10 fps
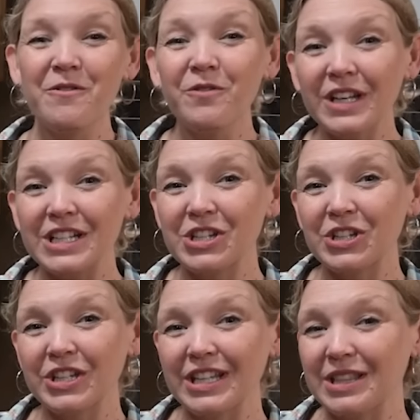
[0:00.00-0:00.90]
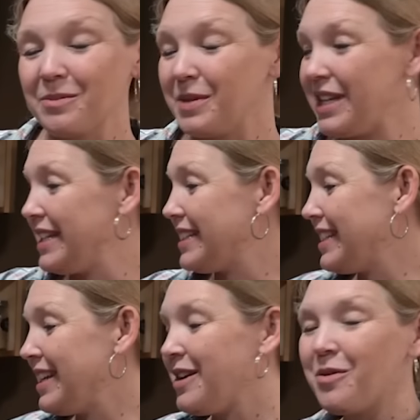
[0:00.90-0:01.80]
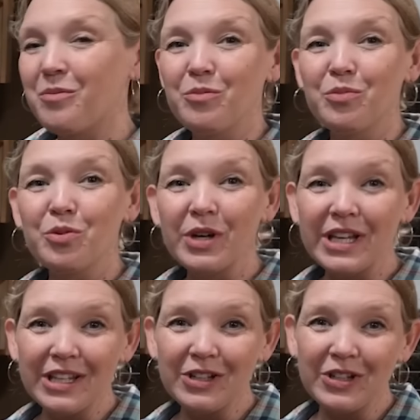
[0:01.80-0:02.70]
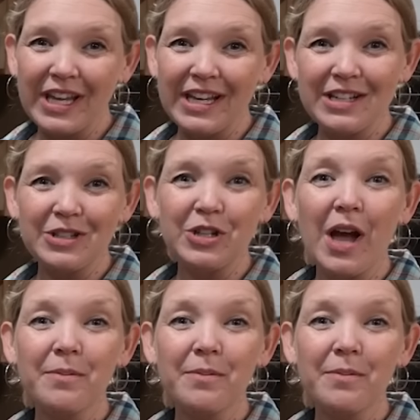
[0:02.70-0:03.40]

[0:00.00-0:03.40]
Finish cooking the meat, bring your canner